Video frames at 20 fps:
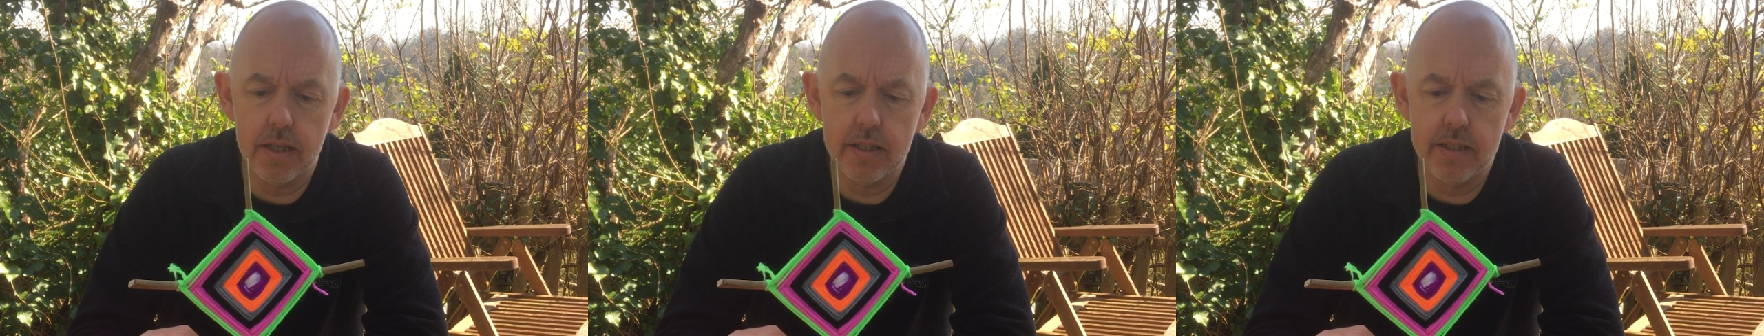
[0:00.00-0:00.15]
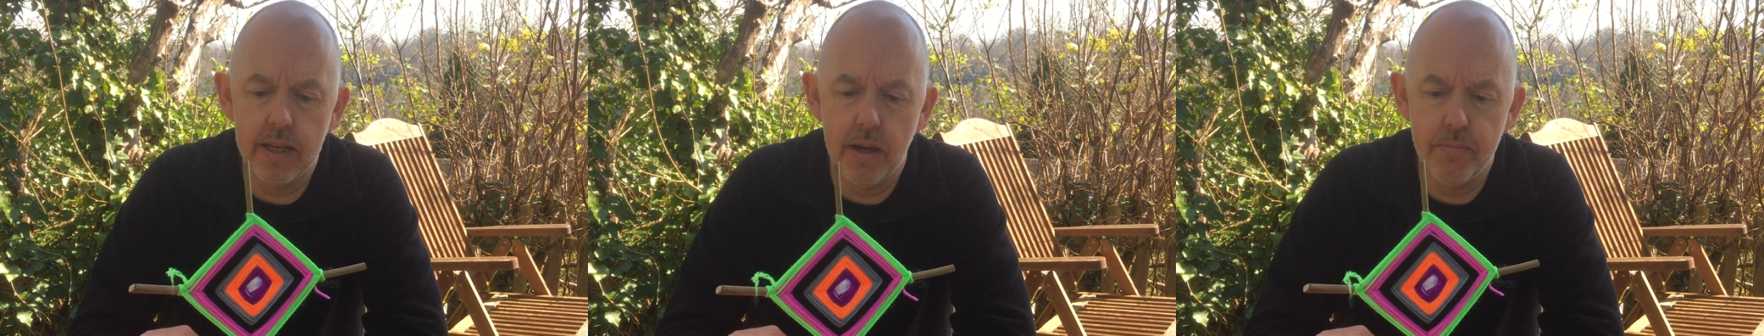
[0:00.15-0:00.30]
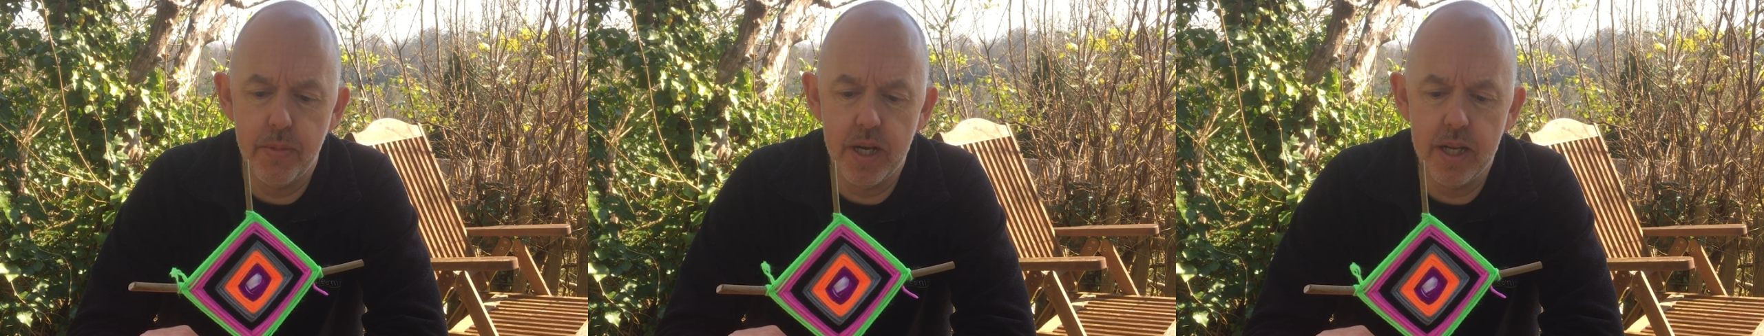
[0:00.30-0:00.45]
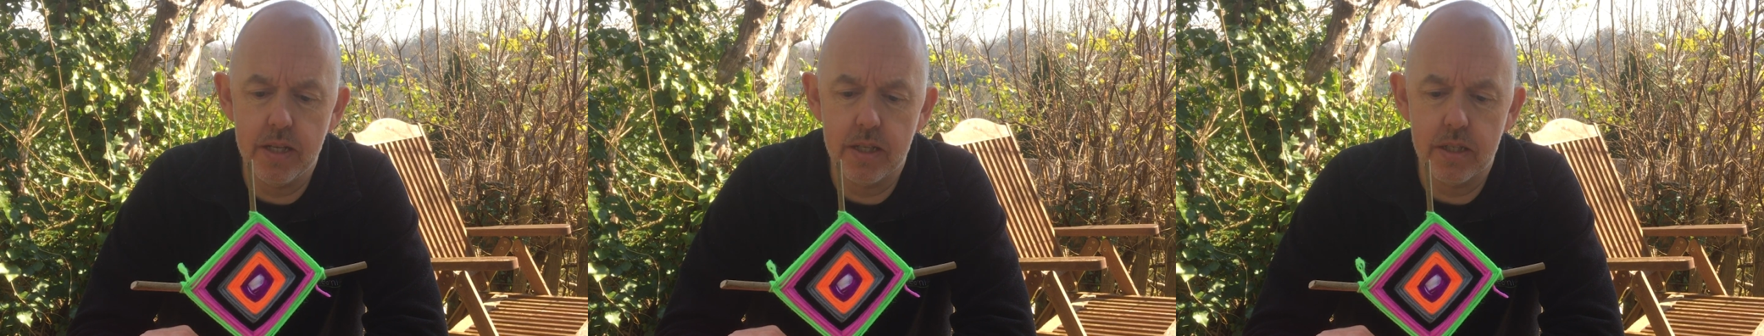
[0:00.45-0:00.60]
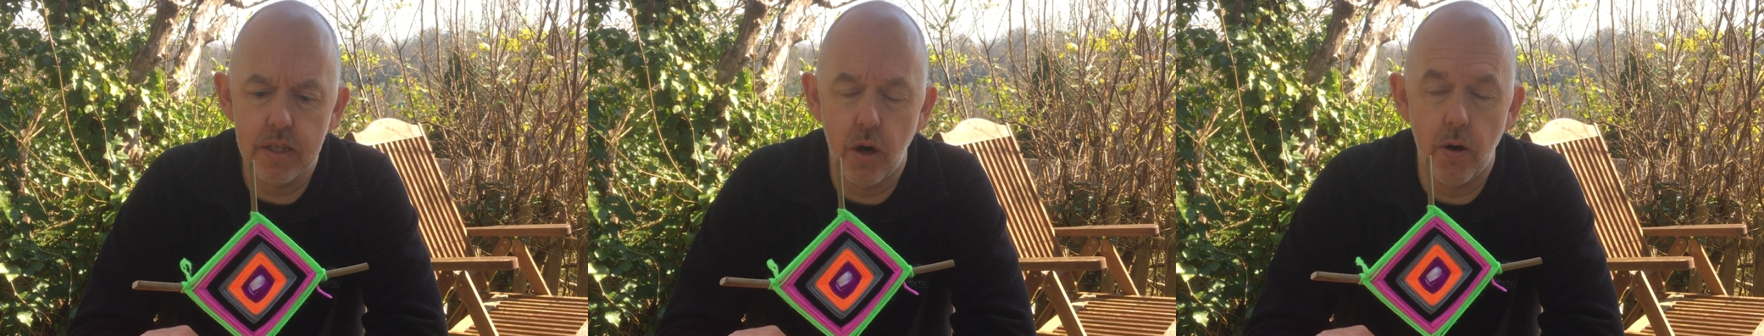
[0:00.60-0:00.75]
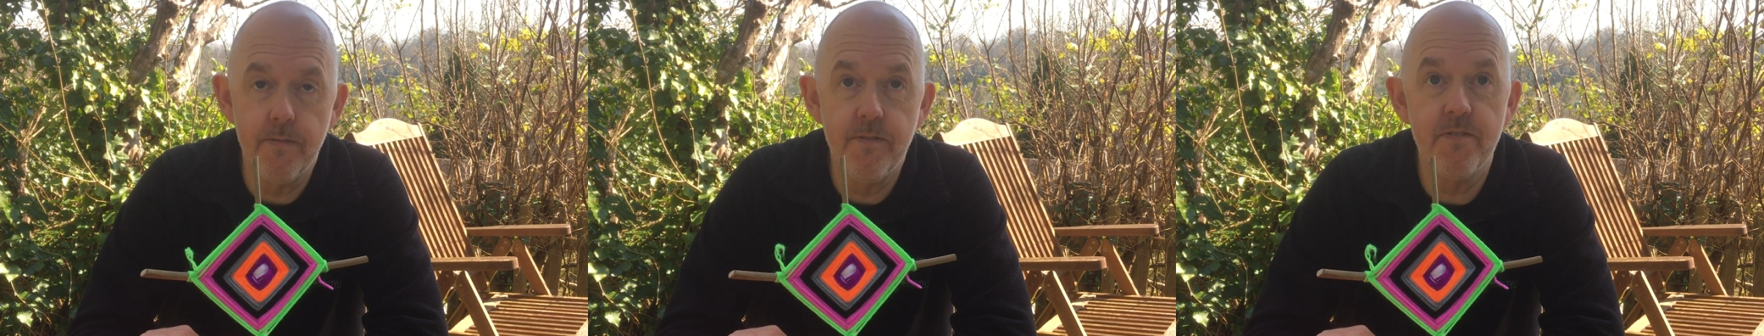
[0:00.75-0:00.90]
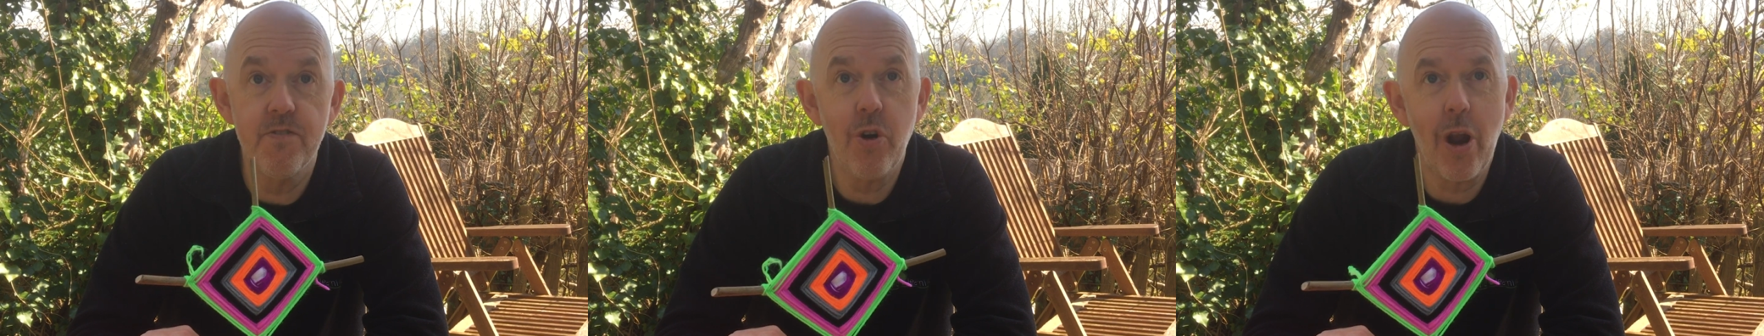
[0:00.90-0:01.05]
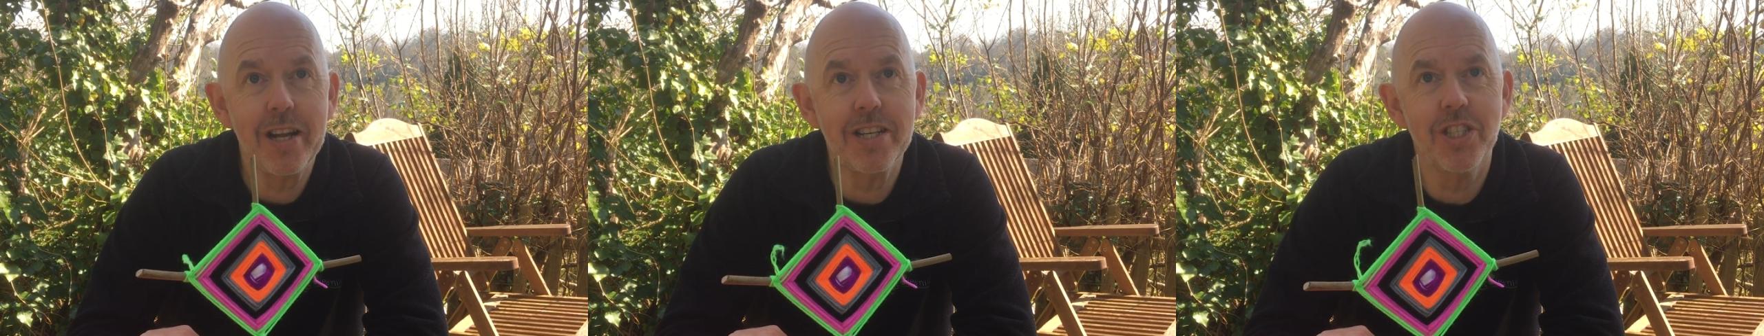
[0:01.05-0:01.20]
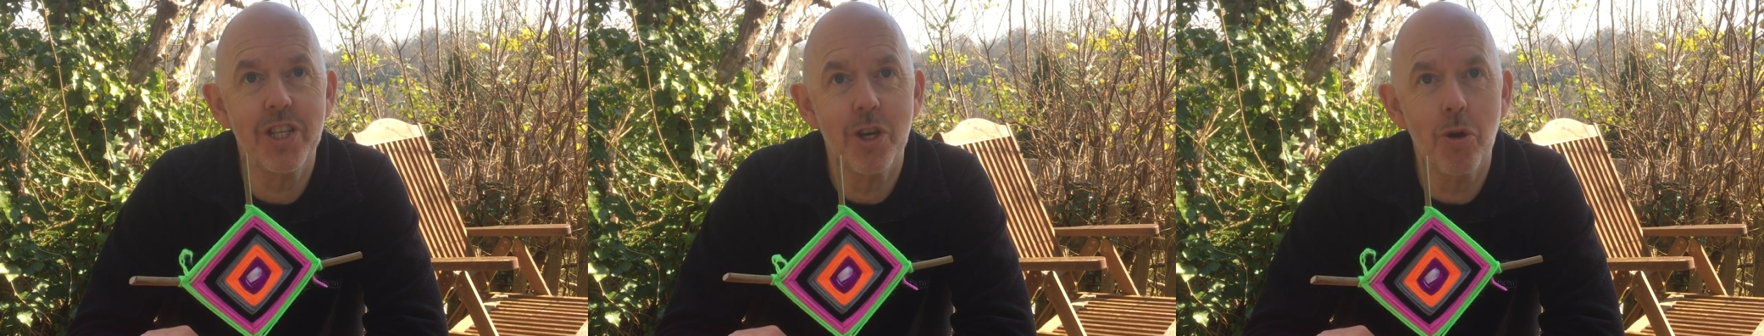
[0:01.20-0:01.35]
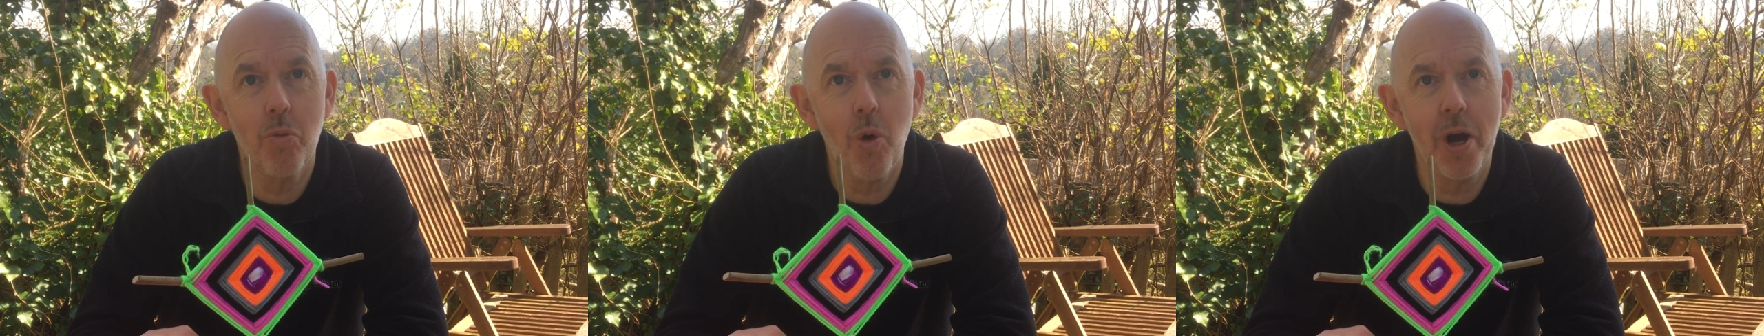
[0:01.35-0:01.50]
10 minutes of
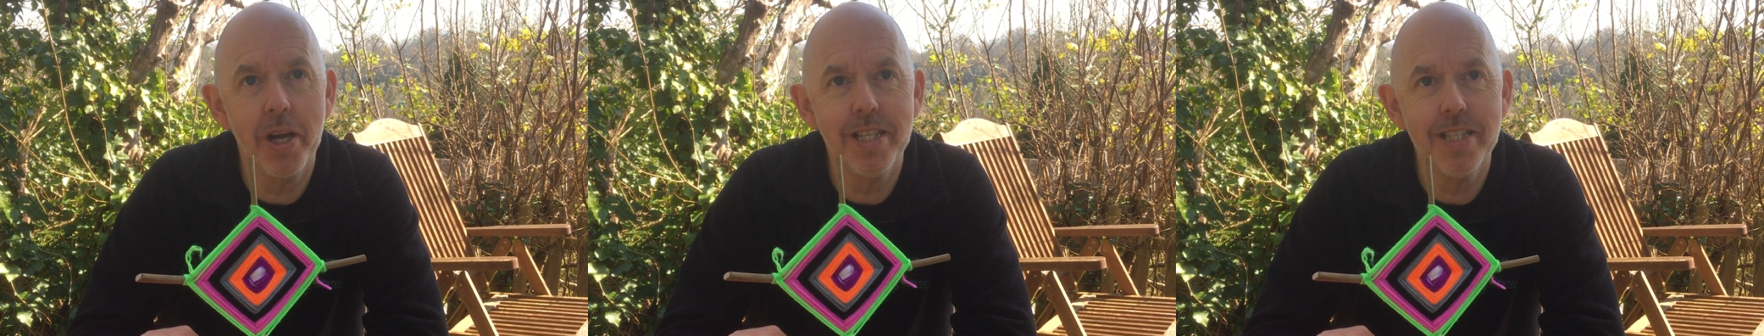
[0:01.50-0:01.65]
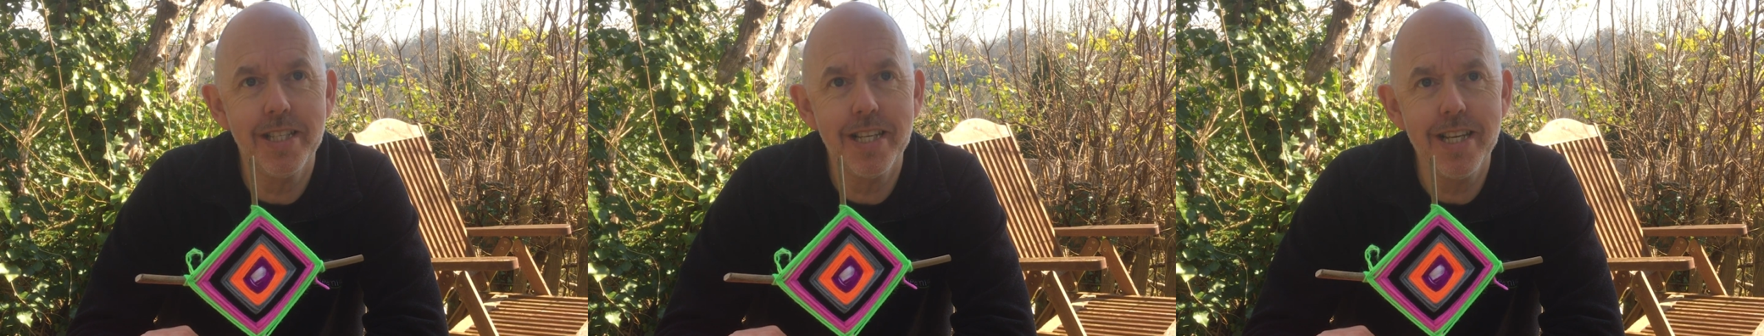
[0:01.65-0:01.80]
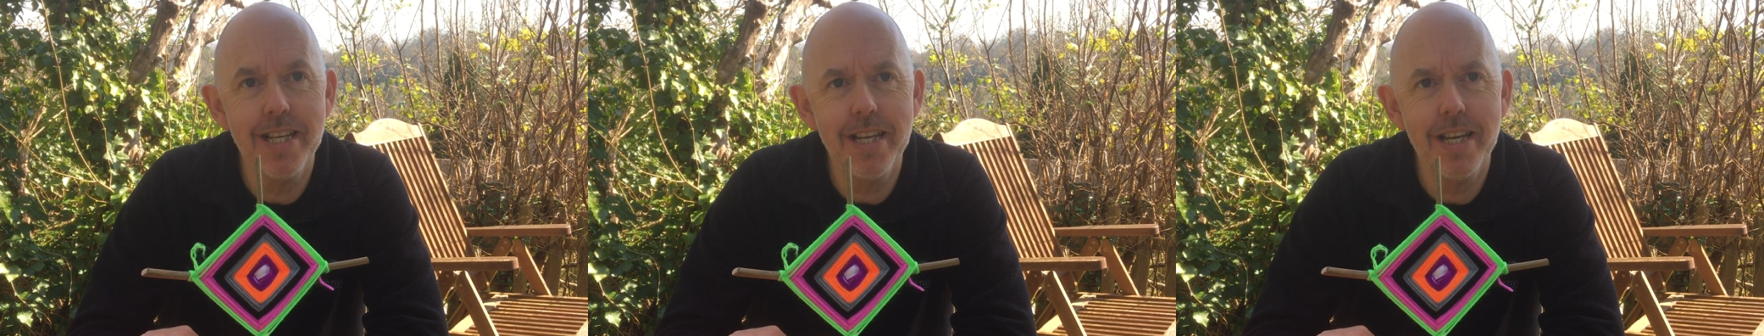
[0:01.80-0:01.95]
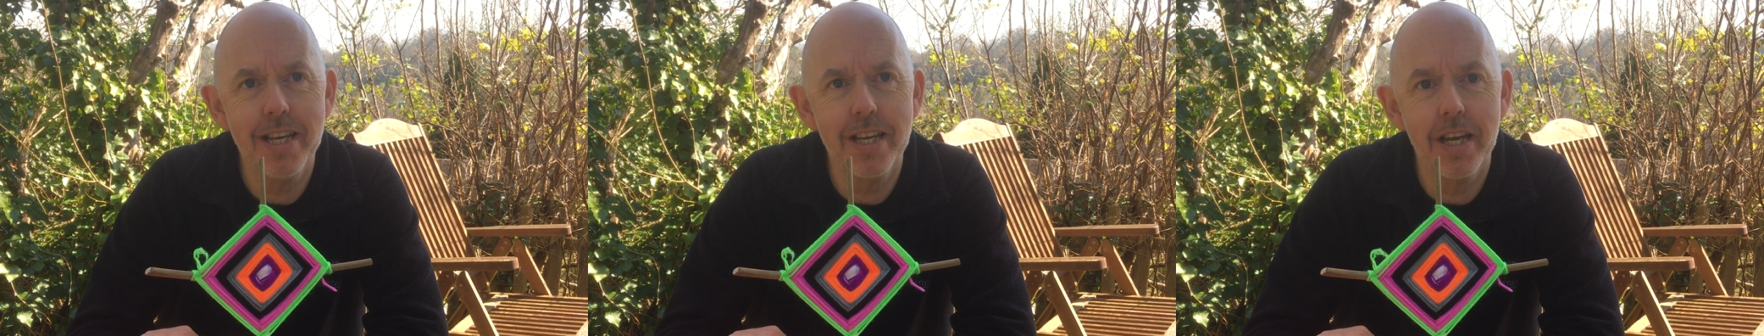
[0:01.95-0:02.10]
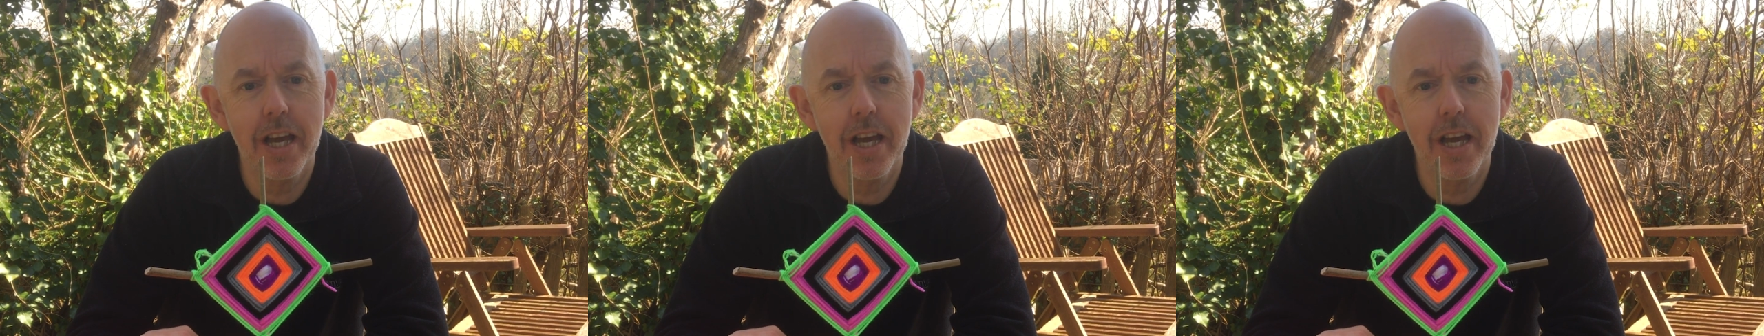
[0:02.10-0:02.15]
frantic winding.